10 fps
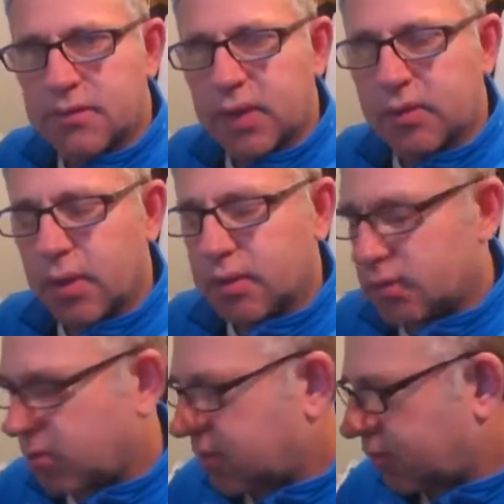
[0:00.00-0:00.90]
his effective rate
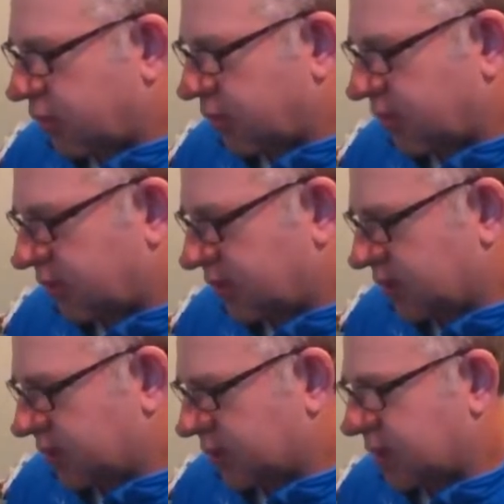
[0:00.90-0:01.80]
to
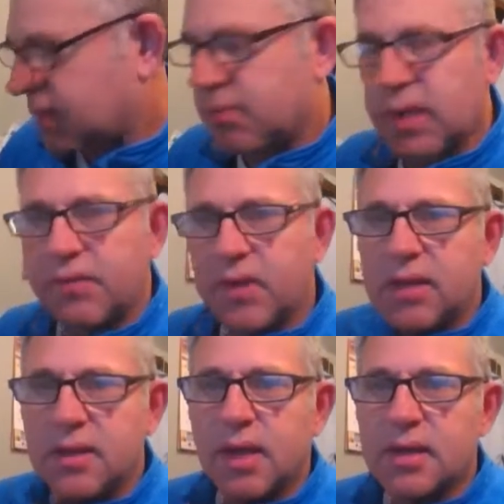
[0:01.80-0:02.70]
1.36%. But if he
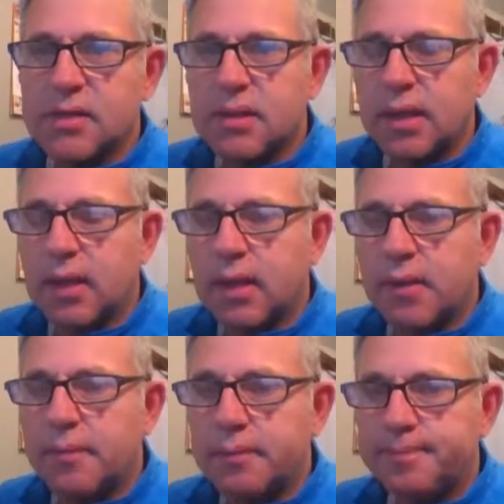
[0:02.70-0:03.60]
does
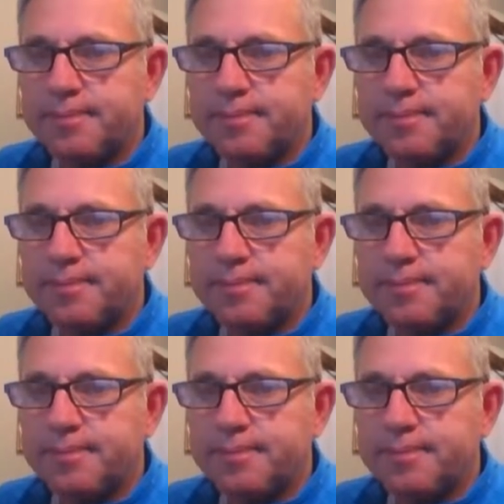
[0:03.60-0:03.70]
the